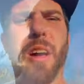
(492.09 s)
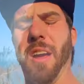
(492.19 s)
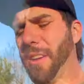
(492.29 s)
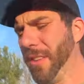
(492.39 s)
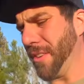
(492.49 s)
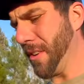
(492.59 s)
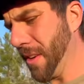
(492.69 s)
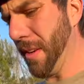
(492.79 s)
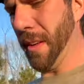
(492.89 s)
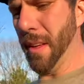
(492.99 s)
Another
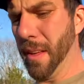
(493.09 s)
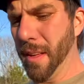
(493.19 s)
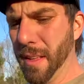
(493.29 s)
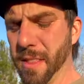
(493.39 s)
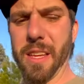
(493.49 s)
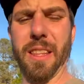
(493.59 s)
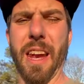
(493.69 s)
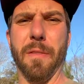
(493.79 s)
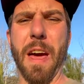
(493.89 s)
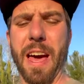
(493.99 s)
thing that
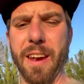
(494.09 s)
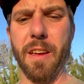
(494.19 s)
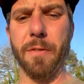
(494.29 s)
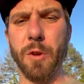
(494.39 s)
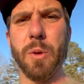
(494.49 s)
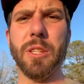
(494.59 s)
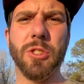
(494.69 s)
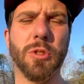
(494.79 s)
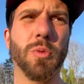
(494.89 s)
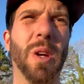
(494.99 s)
I've had a few
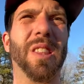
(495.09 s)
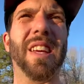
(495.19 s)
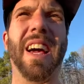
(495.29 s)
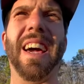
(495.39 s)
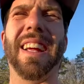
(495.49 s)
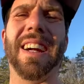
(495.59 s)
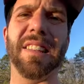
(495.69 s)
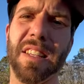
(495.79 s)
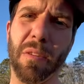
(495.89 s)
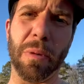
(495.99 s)
issues with, and I had a guy
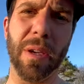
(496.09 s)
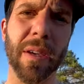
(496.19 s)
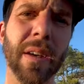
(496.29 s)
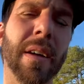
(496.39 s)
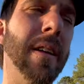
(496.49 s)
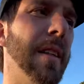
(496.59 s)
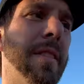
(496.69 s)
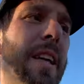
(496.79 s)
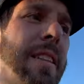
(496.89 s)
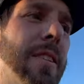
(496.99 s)
tell me
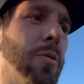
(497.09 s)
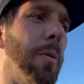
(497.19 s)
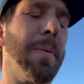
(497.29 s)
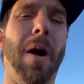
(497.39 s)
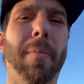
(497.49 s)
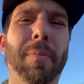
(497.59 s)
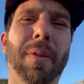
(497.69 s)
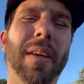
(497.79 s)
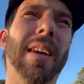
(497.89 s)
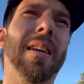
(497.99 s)
that this will
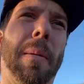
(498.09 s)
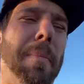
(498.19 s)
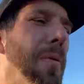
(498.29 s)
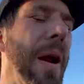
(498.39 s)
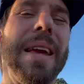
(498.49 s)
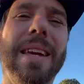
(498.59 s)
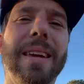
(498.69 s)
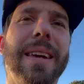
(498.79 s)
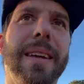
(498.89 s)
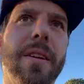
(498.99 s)
probably break
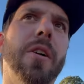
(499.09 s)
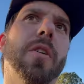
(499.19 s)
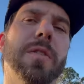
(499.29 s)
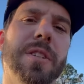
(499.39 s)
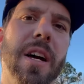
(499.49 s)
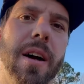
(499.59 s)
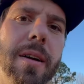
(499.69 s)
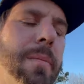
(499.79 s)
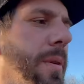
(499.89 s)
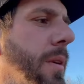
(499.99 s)
in over
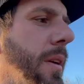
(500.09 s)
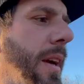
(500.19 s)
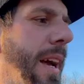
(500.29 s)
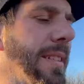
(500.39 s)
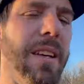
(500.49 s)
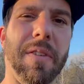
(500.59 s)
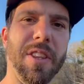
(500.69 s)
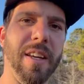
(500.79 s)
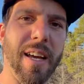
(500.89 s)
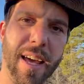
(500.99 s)
time as
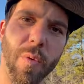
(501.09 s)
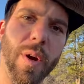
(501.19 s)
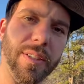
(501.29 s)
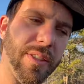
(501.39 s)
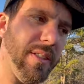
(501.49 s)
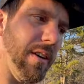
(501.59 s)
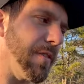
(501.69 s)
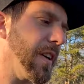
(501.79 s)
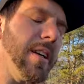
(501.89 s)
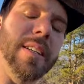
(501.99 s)
everything kind of wears
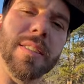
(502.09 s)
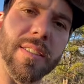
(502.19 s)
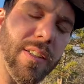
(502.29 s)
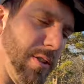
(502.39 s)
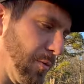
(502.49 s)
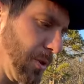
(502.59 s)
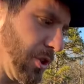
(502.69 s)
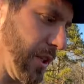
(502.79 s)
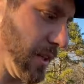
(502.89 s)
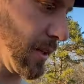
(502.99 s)
itself in. It is still a new
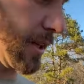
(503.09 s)
machine.